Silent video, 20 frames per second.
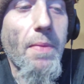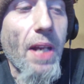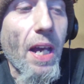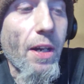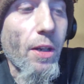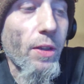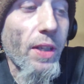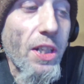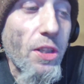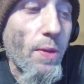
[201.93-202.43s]
Not
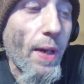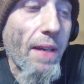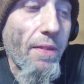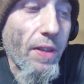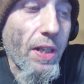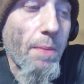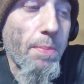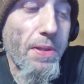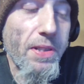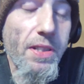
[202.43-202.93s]
only do I have a
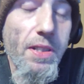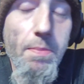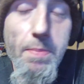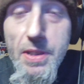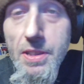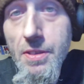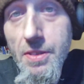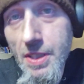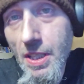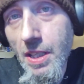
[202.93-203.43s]
couple other
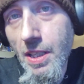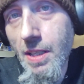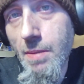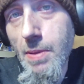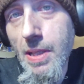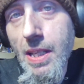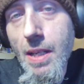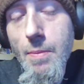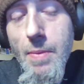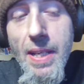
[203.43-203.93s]
bills that are going to be
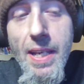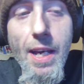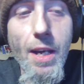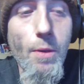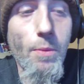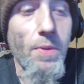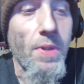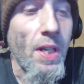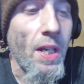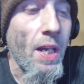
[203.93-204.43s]
coming out